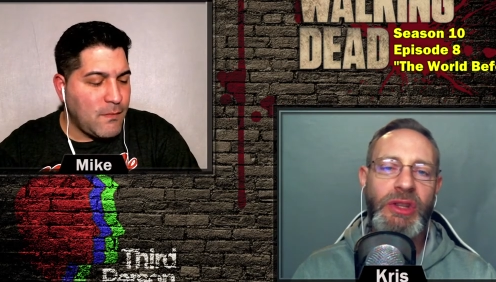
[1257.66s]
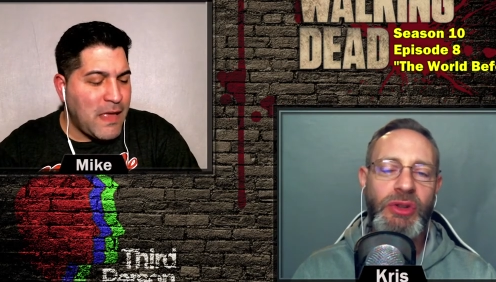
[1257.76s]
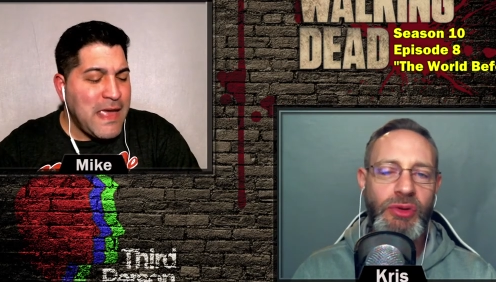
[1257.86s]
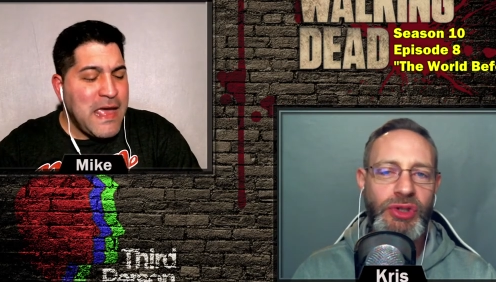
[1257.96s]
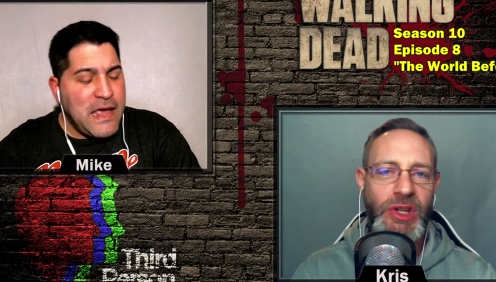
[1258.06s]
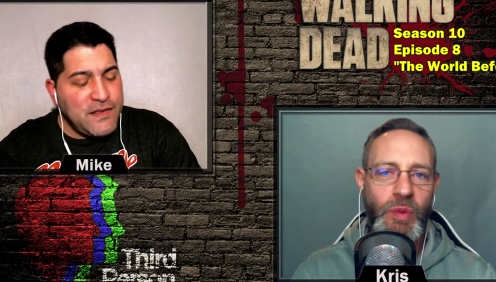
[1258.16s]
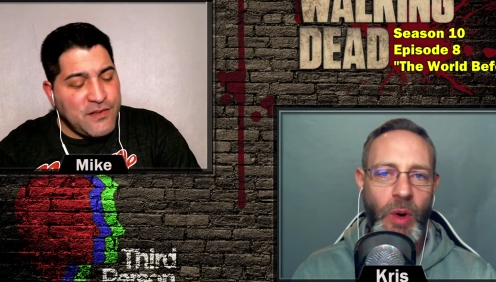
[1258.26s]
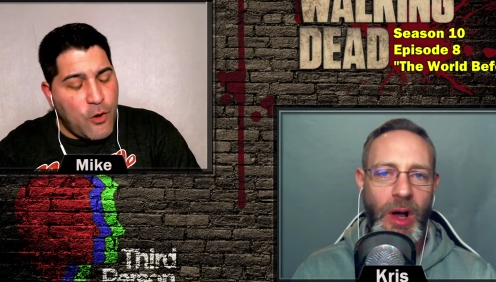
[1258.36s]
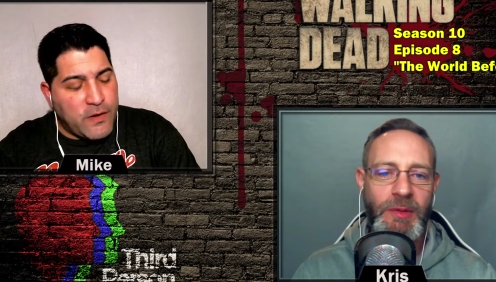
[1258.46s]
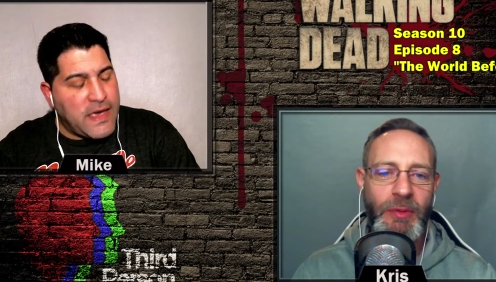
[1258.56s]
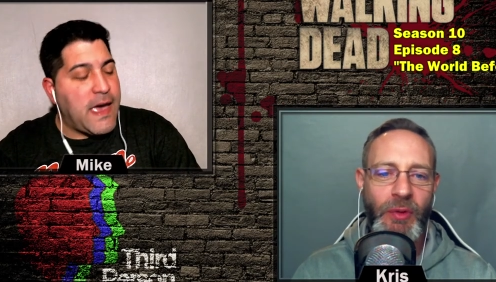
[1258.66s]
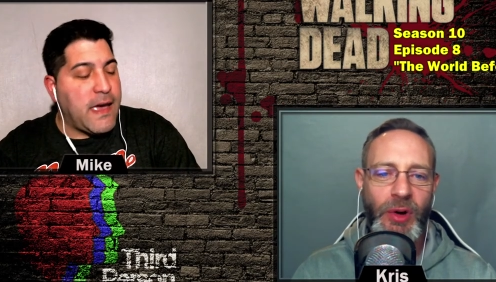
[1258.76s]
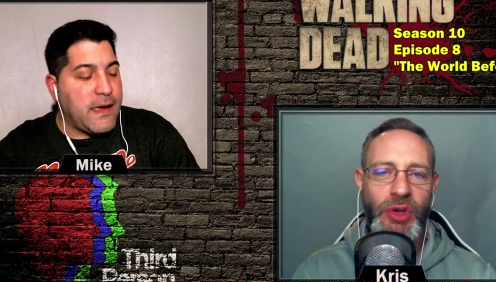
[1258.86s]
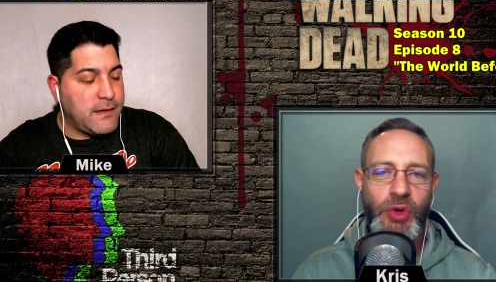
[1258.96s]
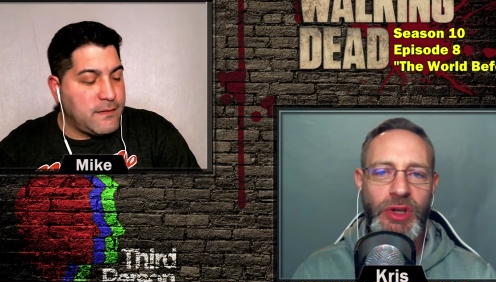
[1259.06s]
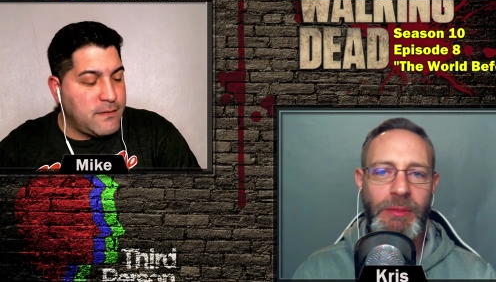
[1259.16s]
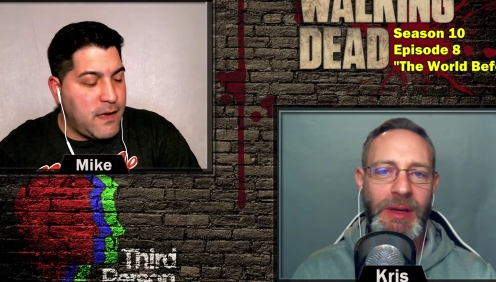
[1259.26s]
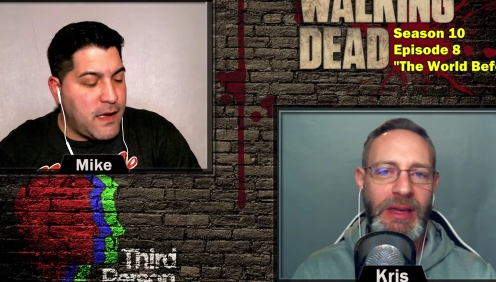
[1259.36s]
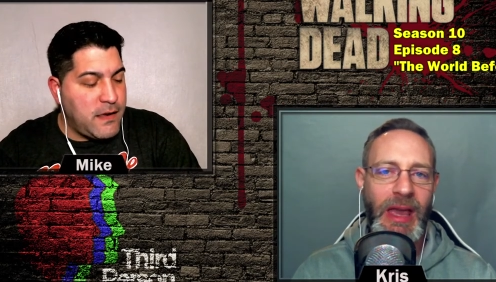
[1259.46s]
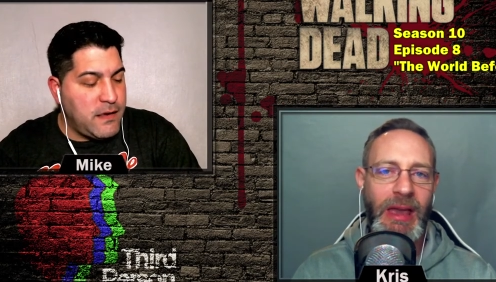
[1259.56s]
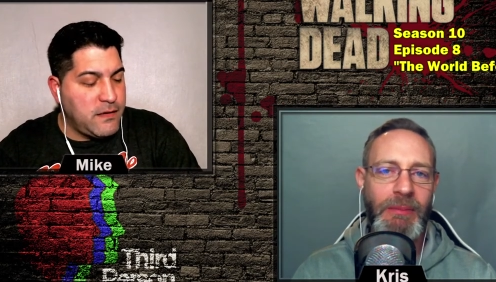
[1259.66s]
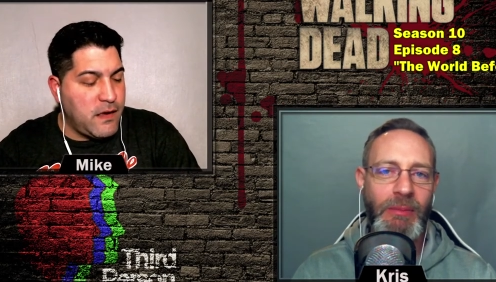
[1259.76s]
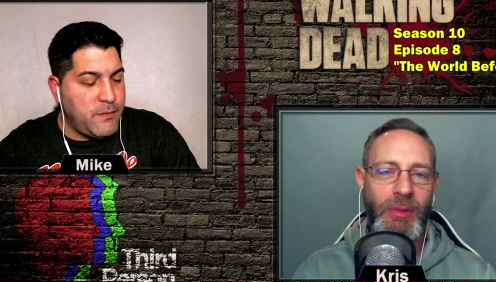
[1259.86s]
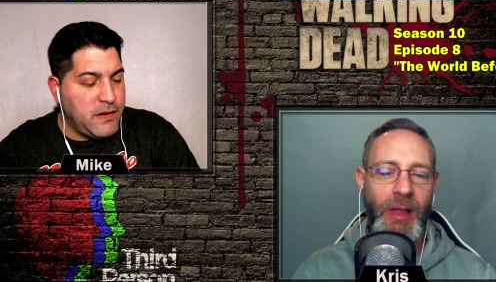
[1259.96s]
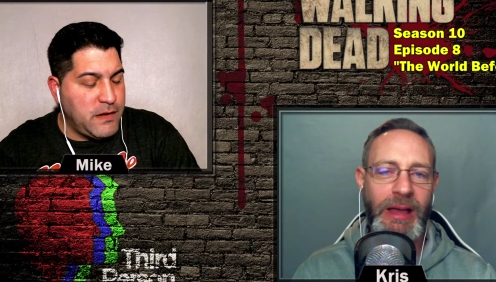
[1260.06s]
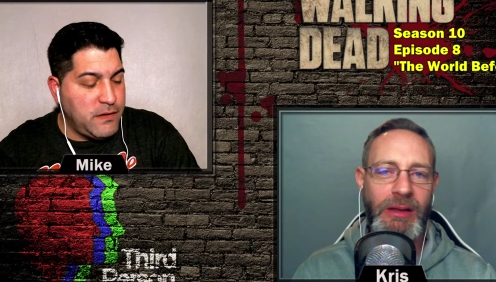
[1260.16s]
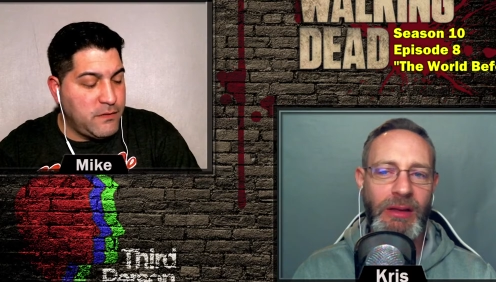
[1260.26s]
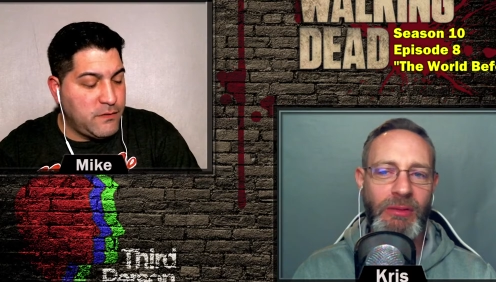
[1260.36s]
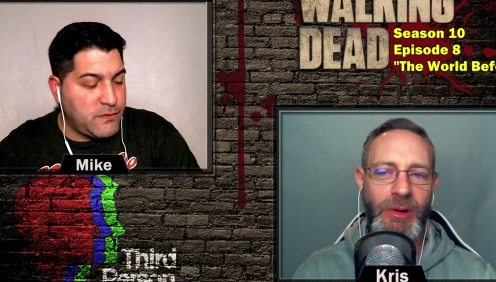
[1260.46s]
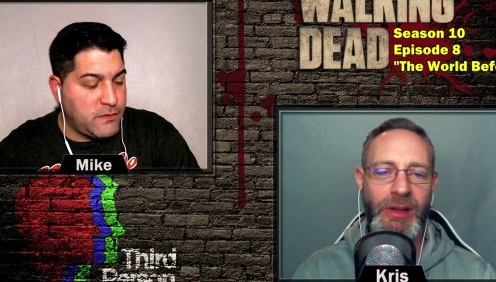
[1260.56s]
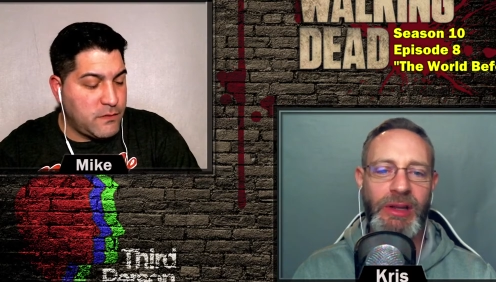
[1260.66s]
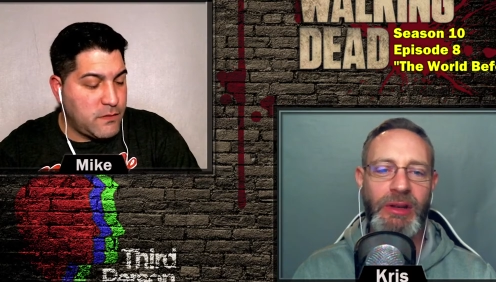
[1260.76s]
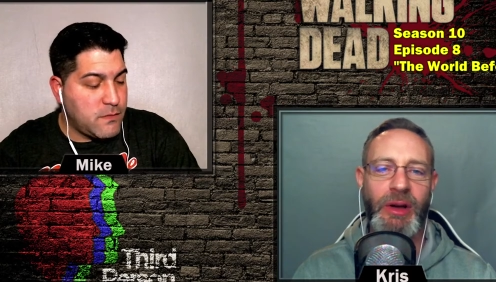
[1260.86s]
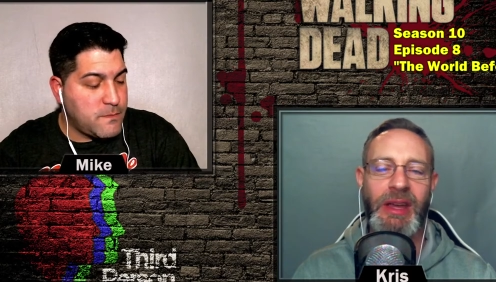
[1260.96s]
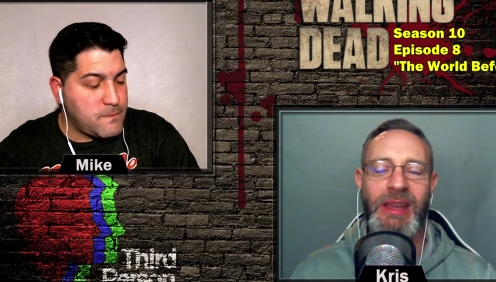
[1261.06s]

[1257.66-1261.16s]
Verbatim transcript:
Speaker 1: Eugene he's okay. was before Eugene yeah, became he, I mean, like he's... really annoying.